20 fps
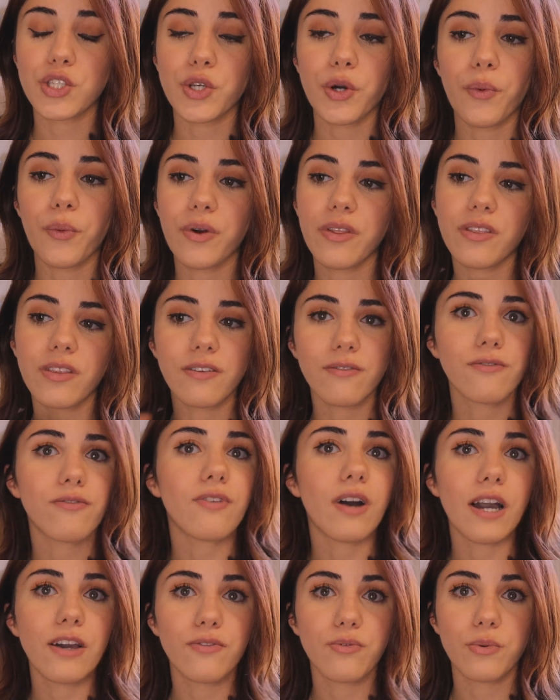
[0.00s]
So within
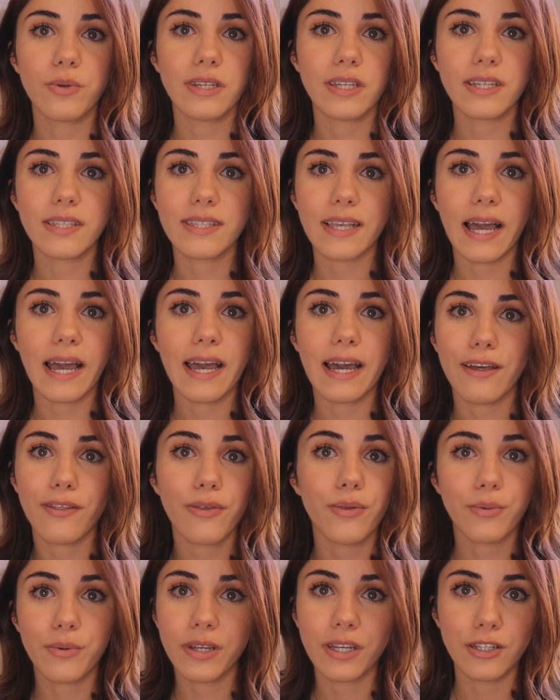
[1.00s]
5 weeks I had
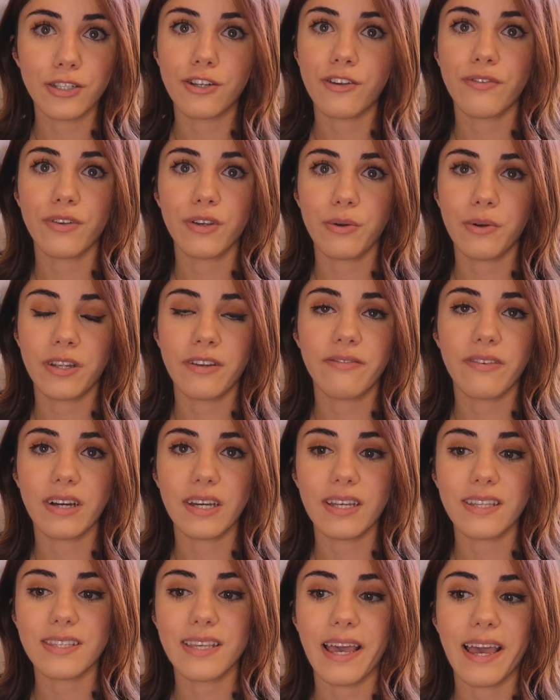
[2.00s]
3 interview
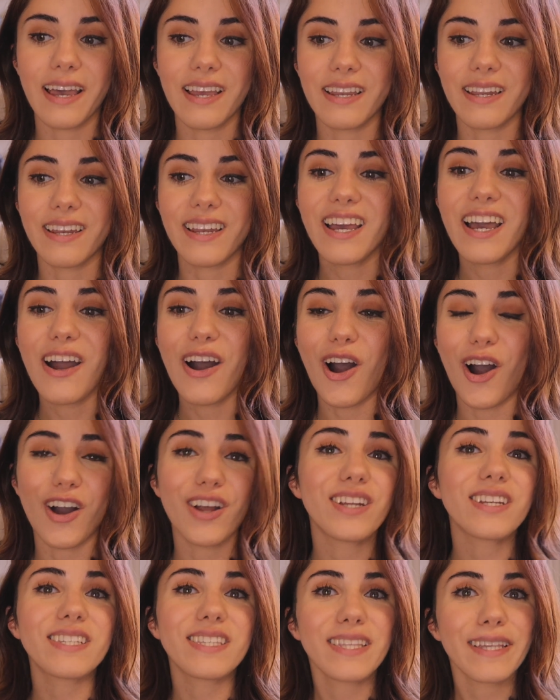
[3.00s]
invites, and
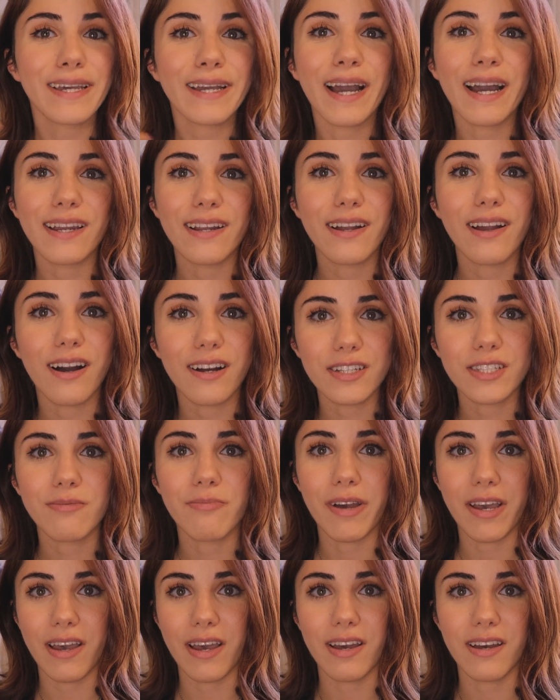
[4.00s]
honestly it kind of got to
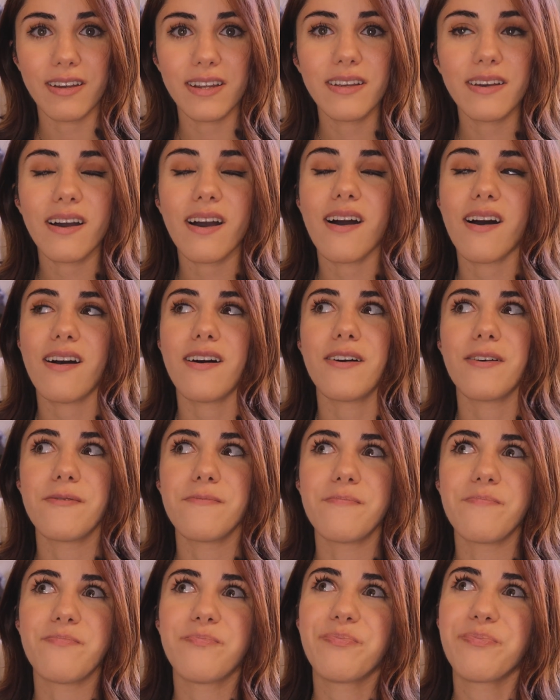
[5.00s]
my head.
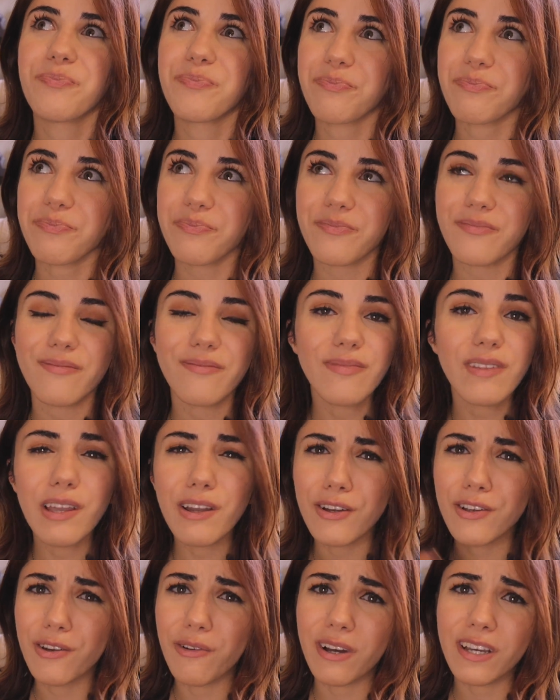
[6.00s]

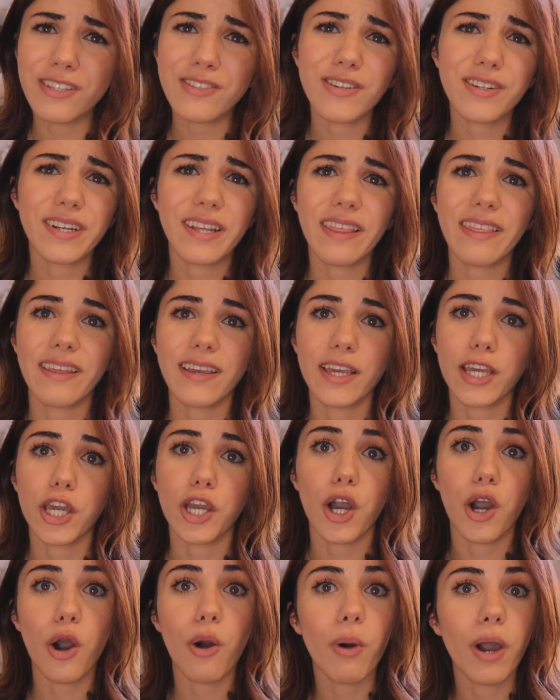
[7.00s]
You know, I started
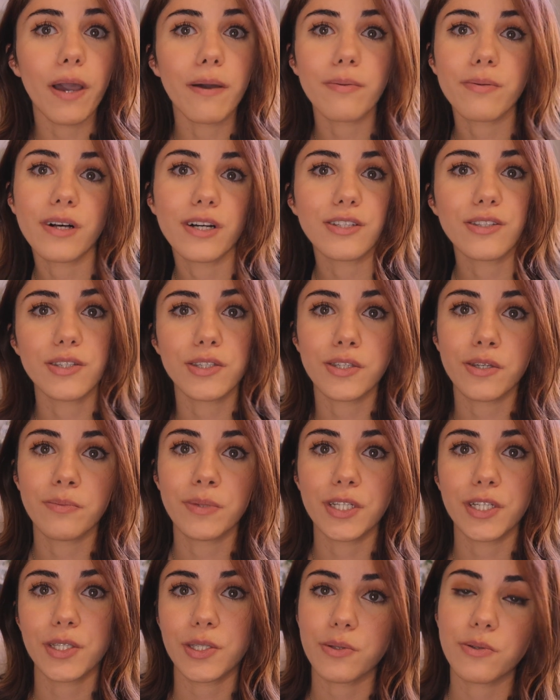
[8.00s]
thinking, oh, I applied to so
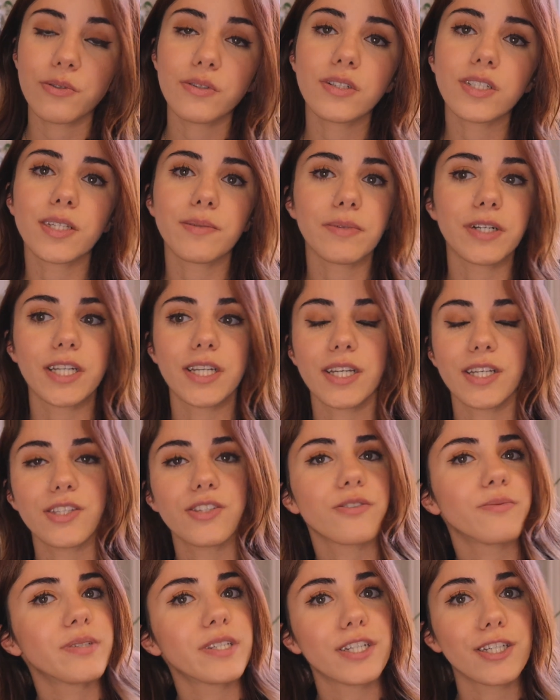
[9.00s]
many schools, I'm gonna get
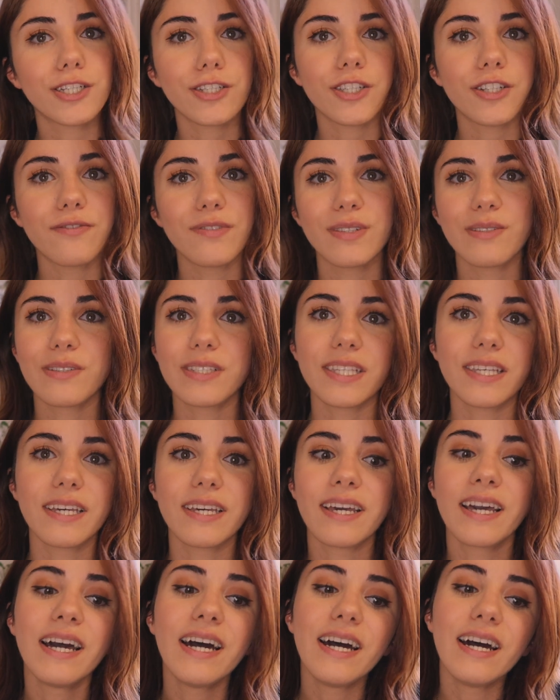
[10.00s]
so many interviews,
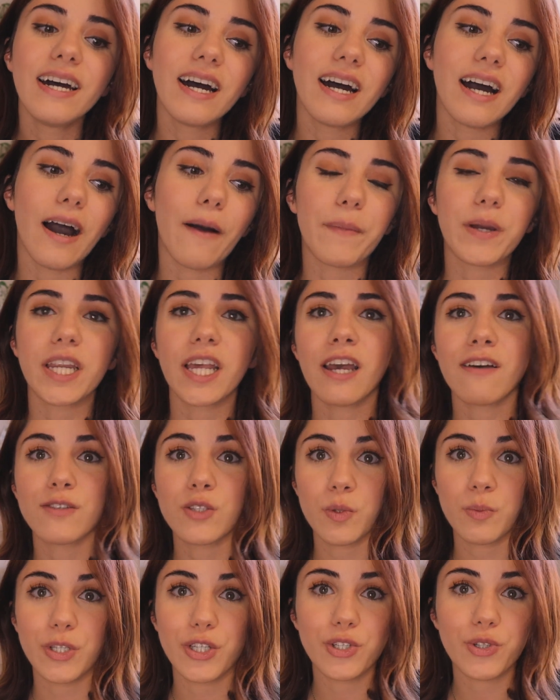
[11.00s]
like I'm gonna have
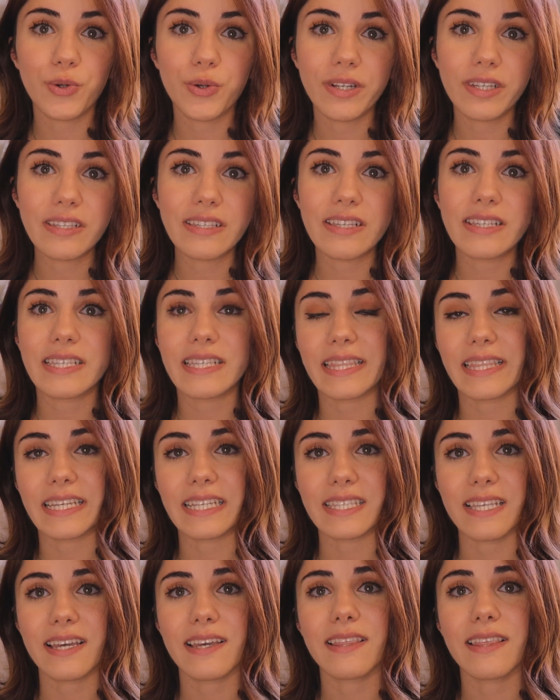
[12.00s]
so many choices and
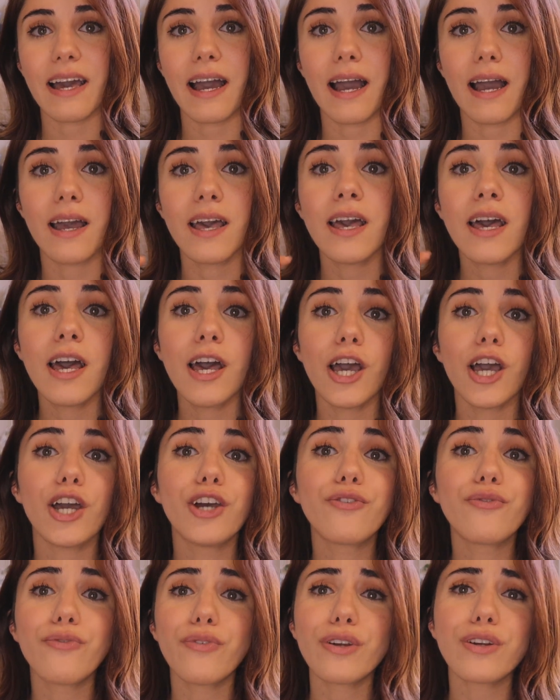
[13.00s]
things like that,
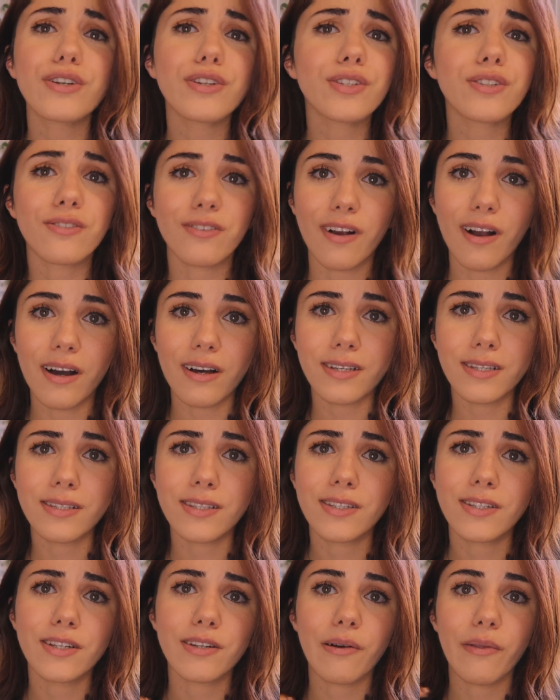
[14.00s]
and fingers
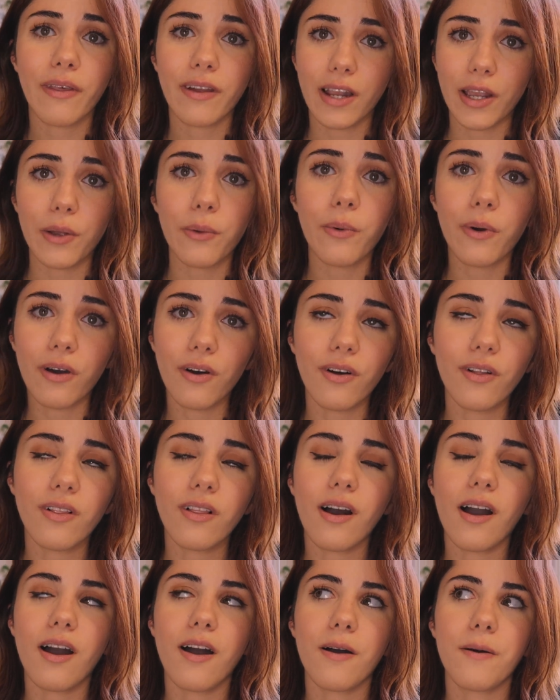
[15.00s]
crossed, you know, that I
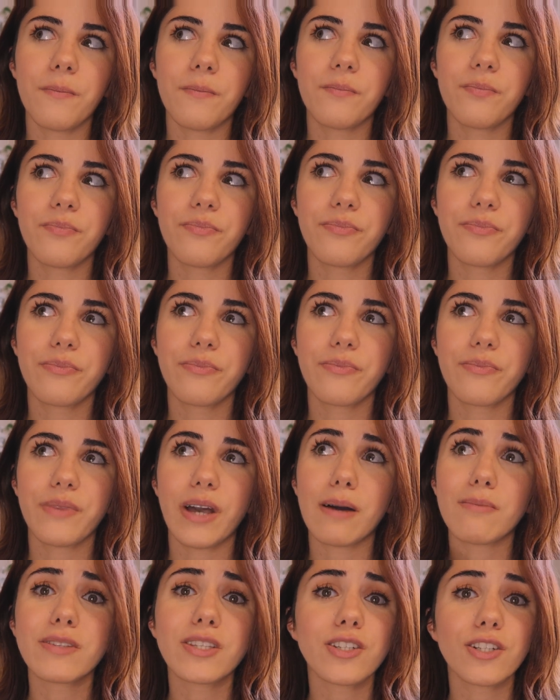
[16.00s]
will.
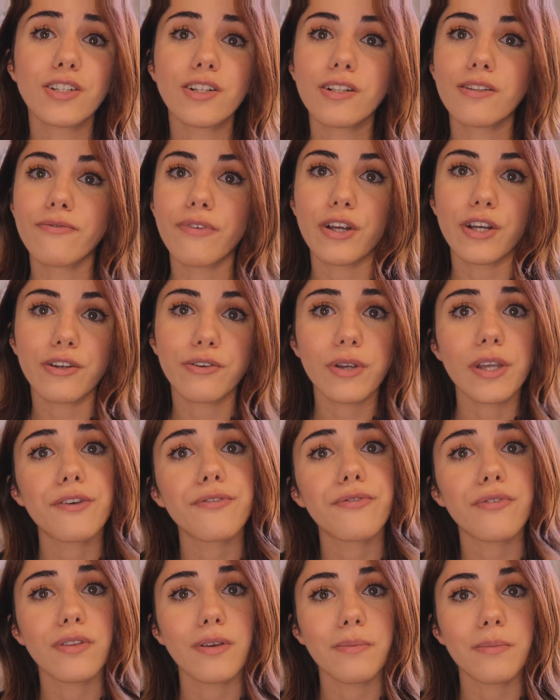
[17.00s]
I'm still very
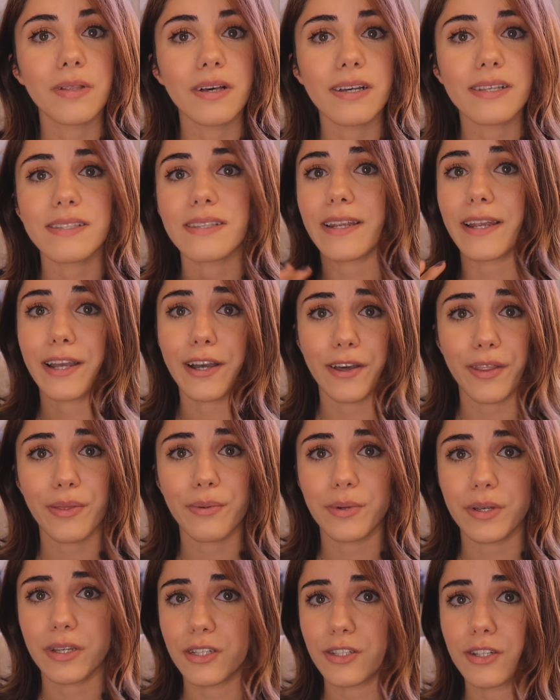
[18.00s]
grateful and blessed that I got
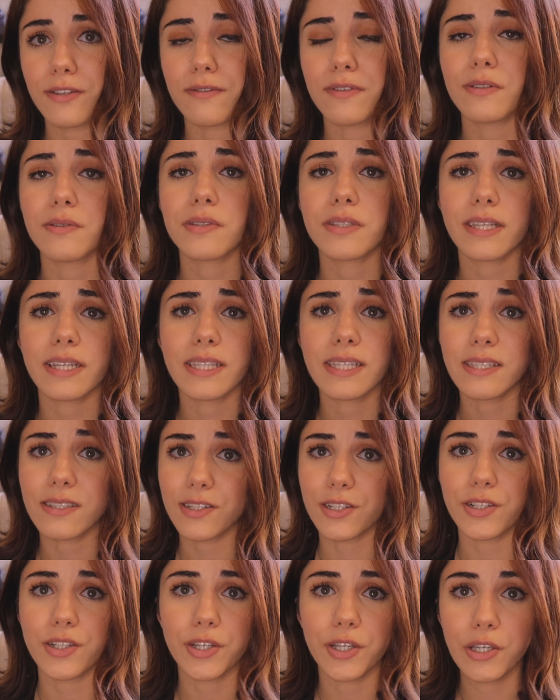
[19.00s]
3 interviews. That's
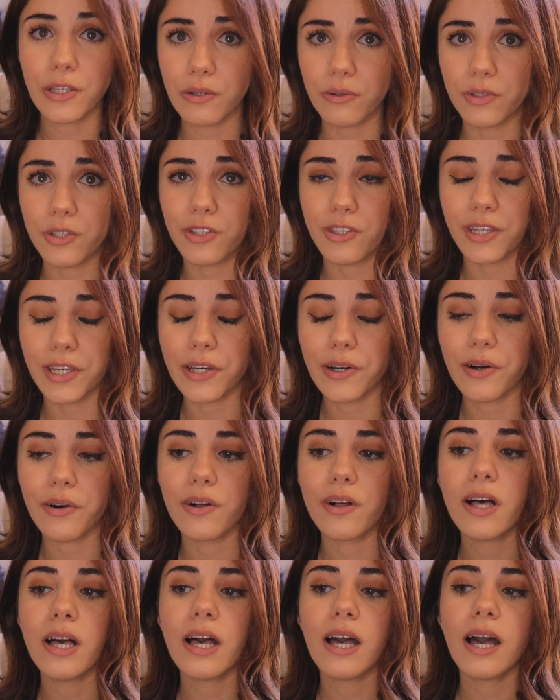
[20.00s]
still a huge deal.